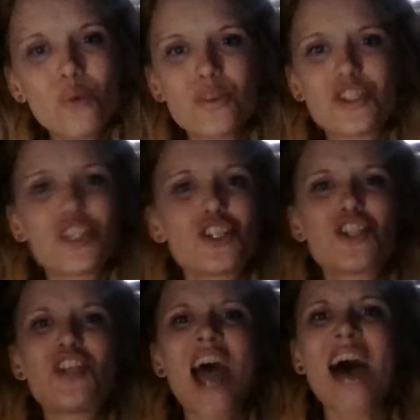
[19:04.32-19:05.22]
was
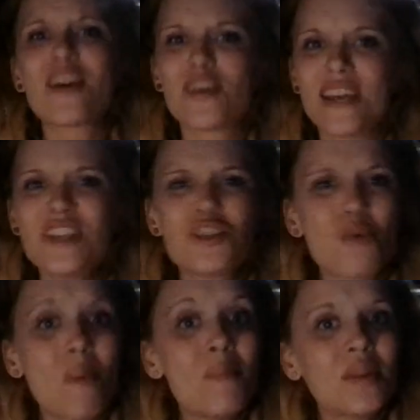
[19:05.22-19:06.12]
just shattered
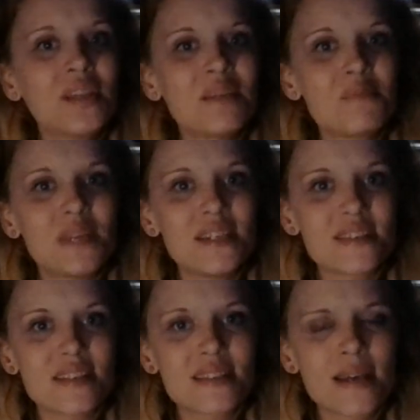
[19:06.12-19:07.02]
into a million
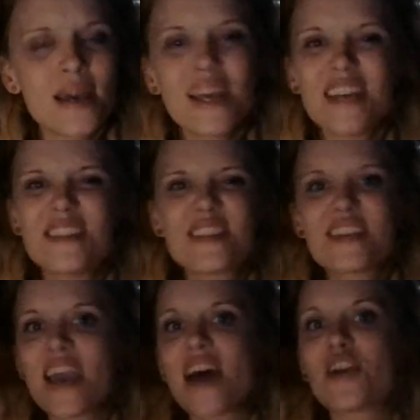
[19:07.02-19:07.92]
pieces and
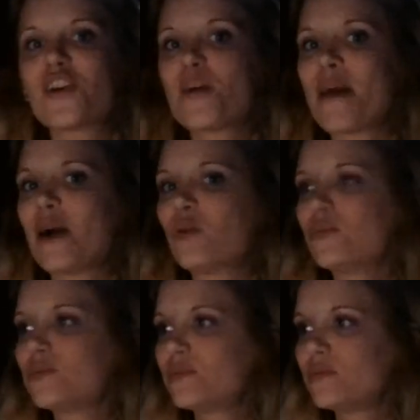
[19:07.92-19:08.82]
scattered about